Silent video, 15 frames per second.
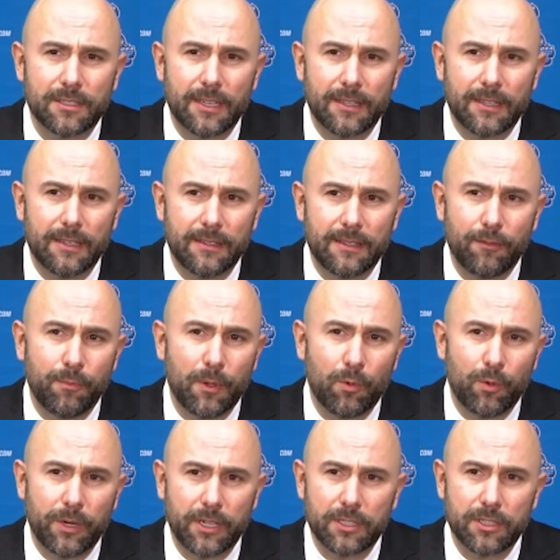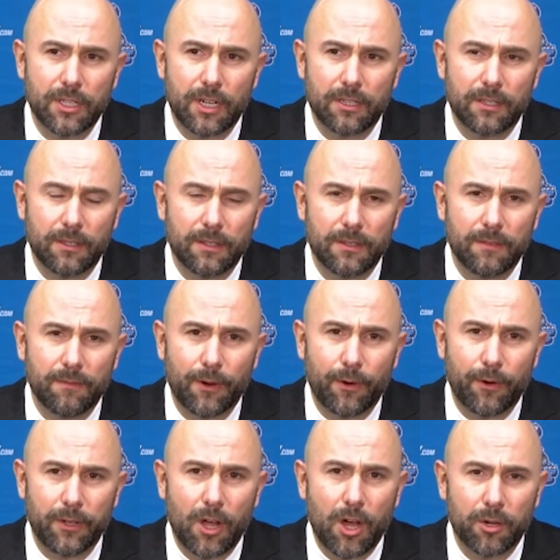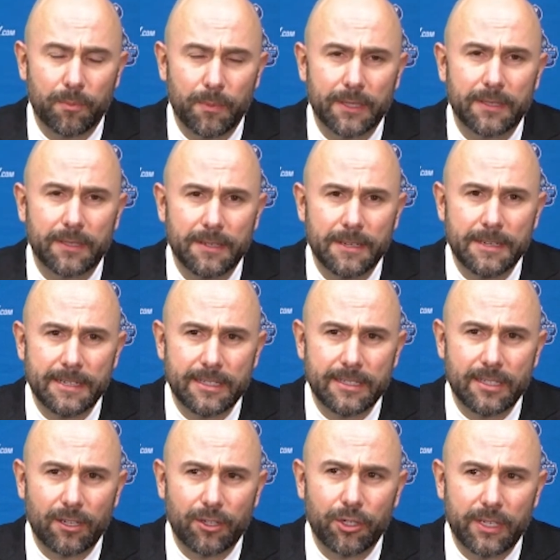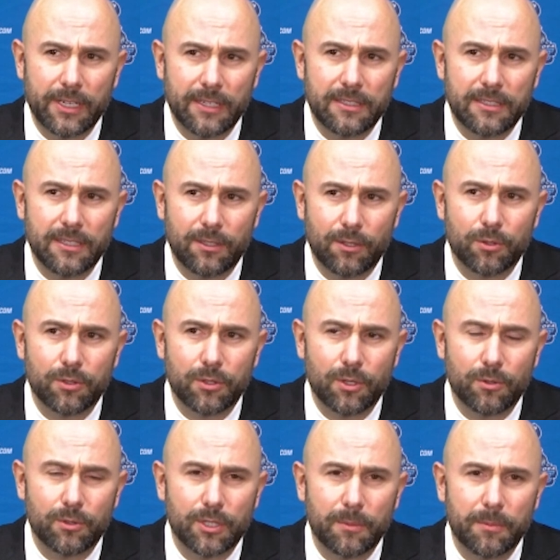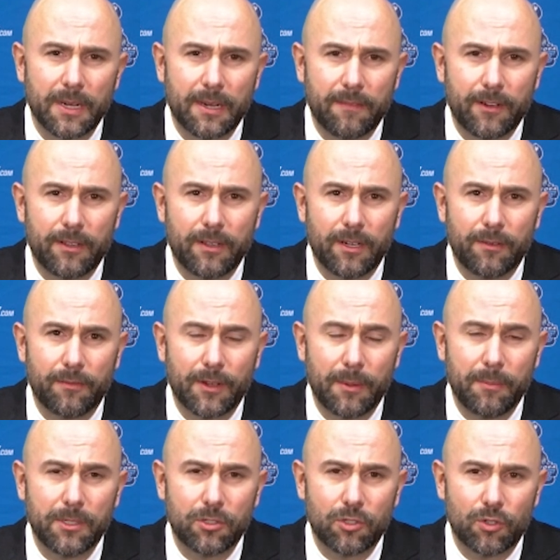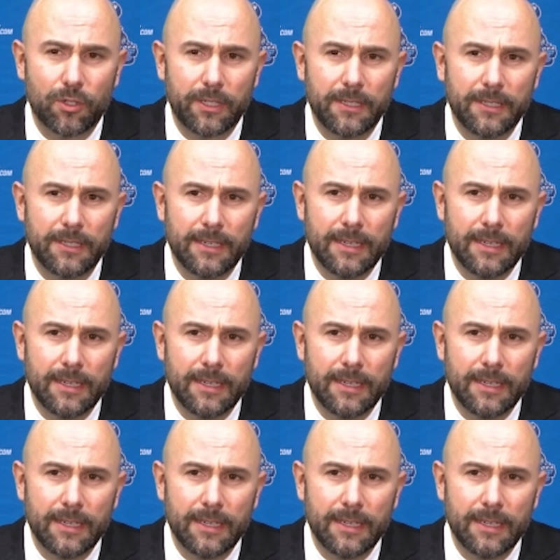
And they've been with us not very long, but still you can see there's some kind of chemistry.